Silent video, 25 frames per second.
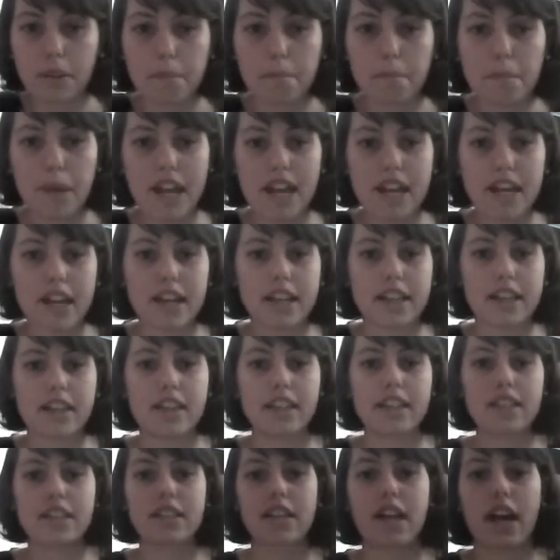make
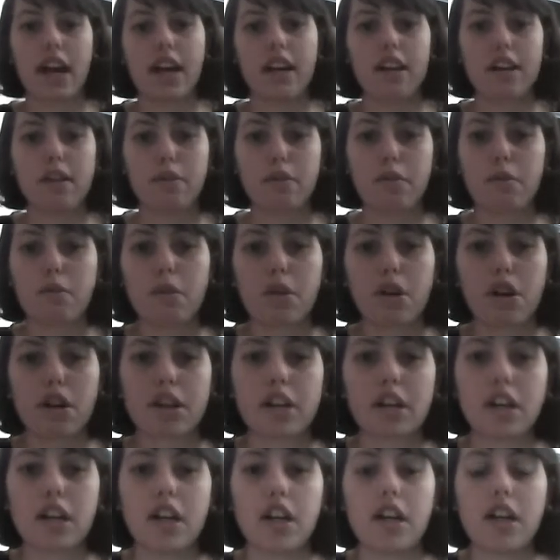this kind of
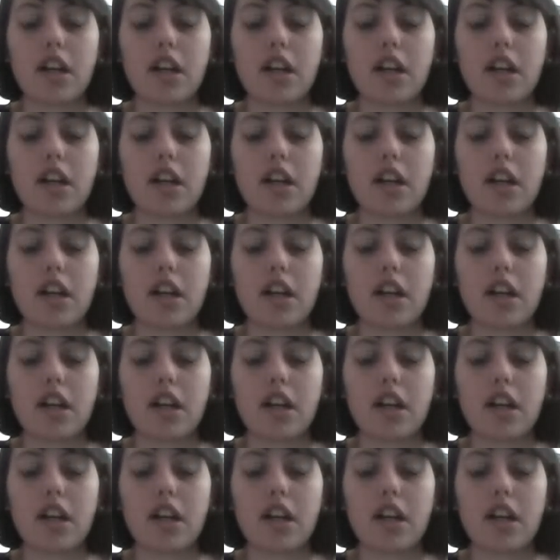work,